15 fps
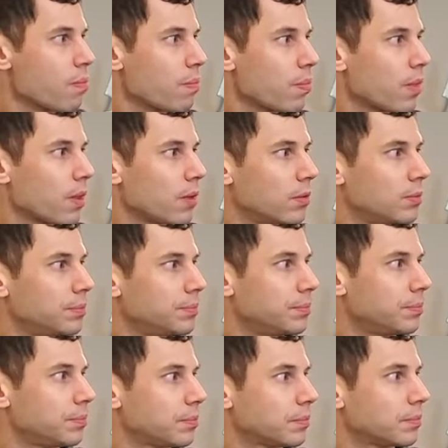
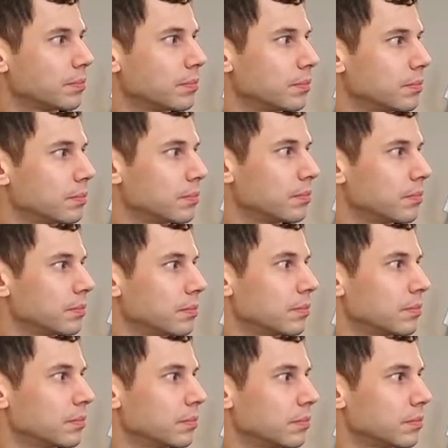
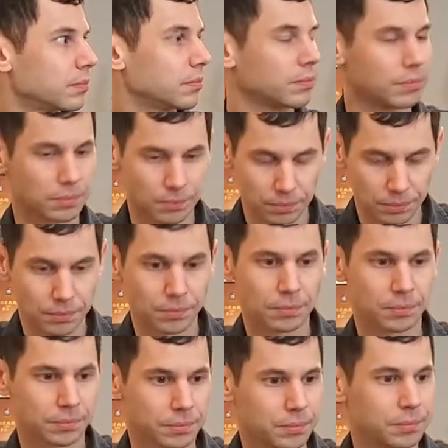
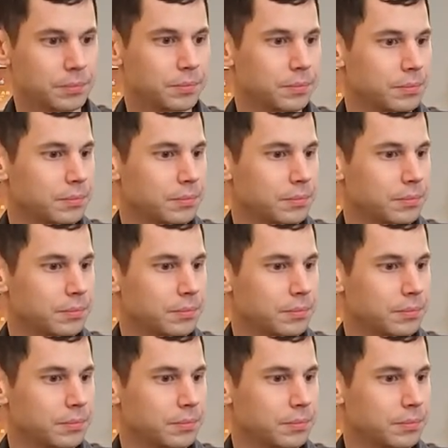No words are spoken by the person on screen.